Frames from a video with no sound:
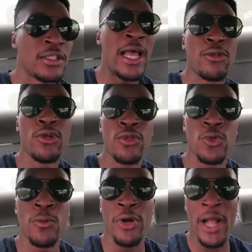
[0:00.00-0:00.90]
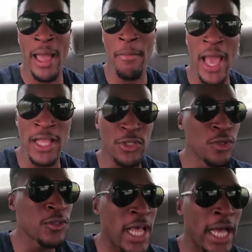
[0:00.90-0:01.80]
download the Uber app
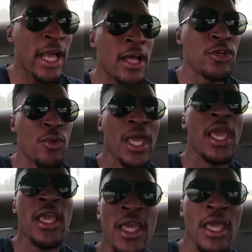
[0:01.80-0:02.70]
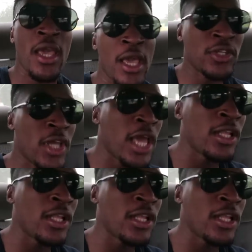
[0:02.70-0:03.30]
and use Akah, AKAHUE,